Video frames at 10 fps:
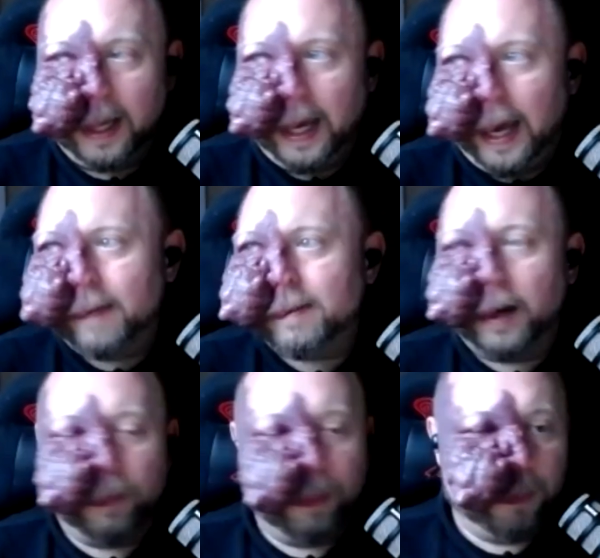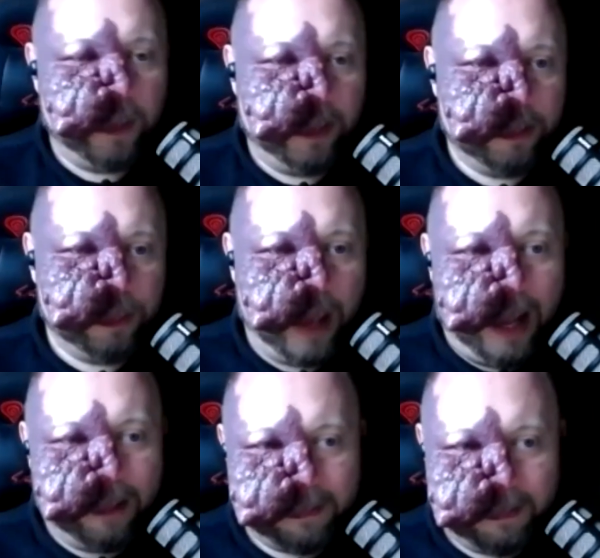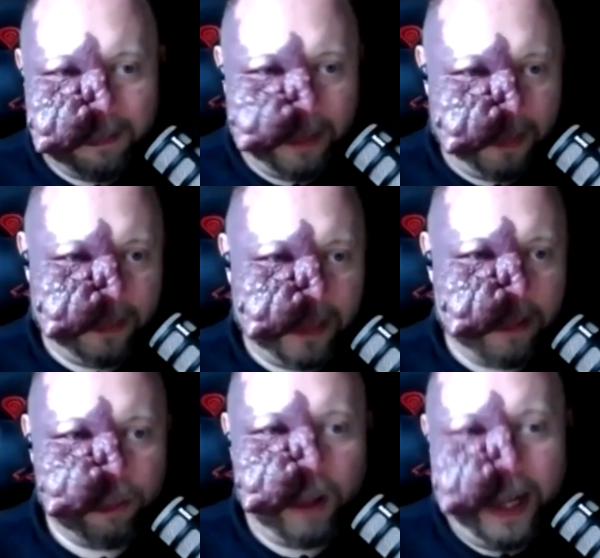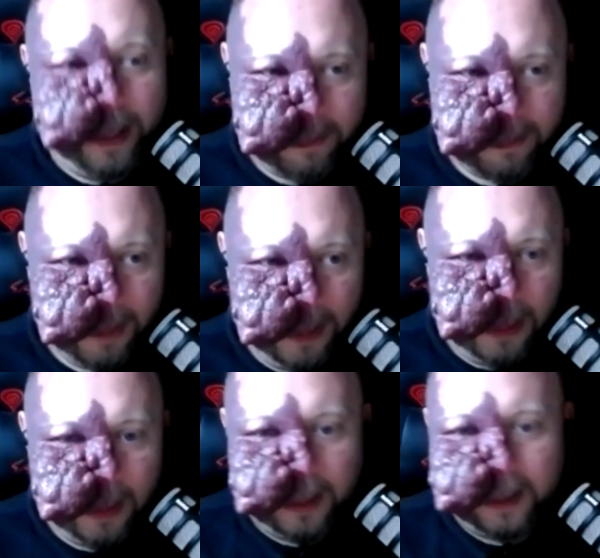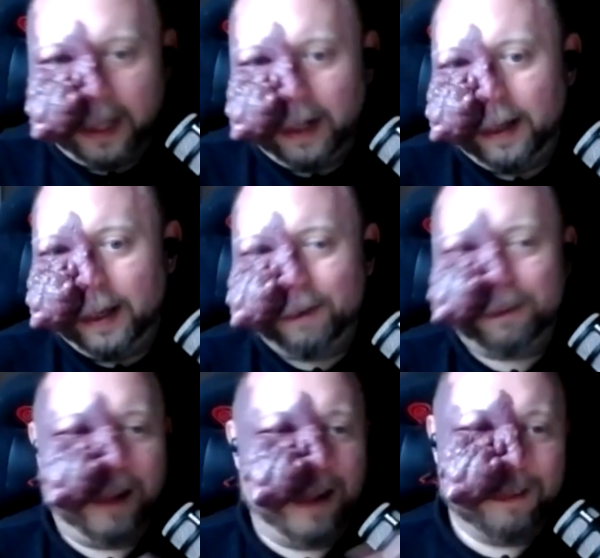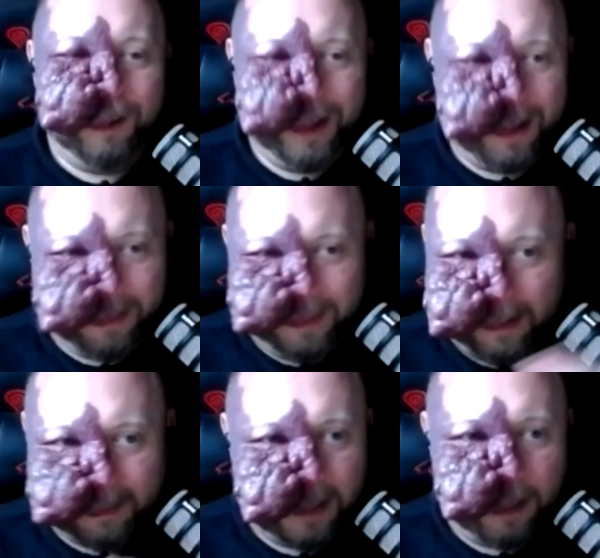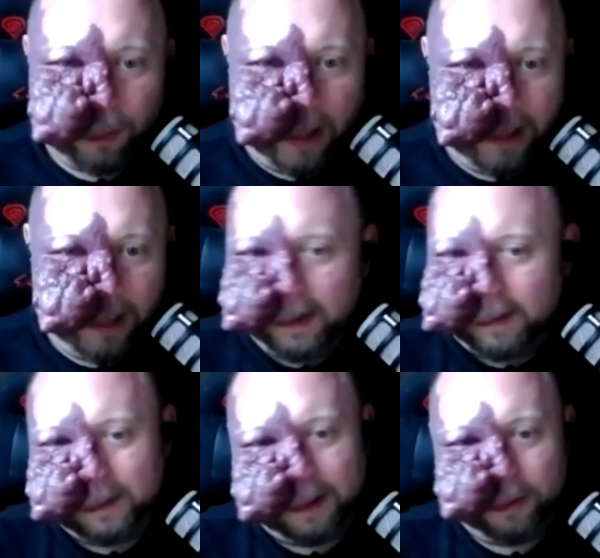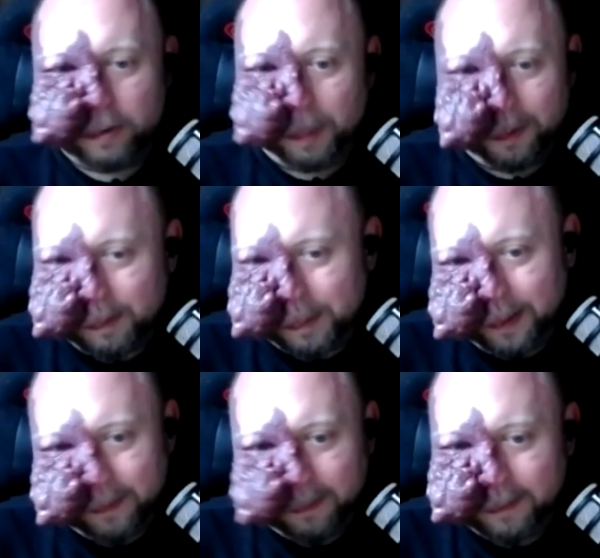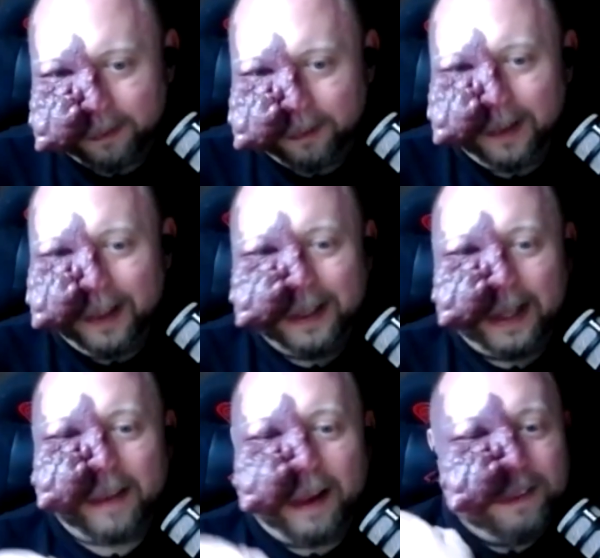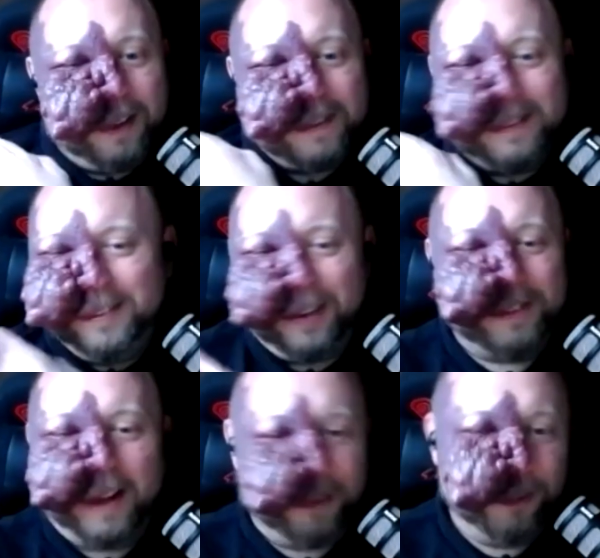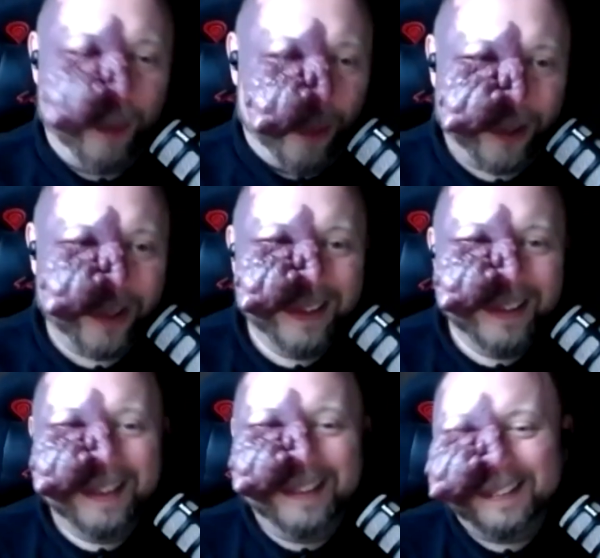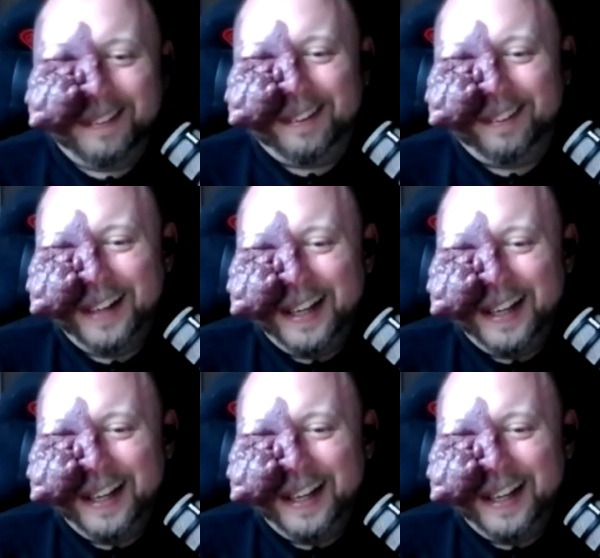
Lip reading: as equivalent to us, that it has rights, then as long as it doesn't have rights, it doesn't have responsibilities. So that just doesn't work. So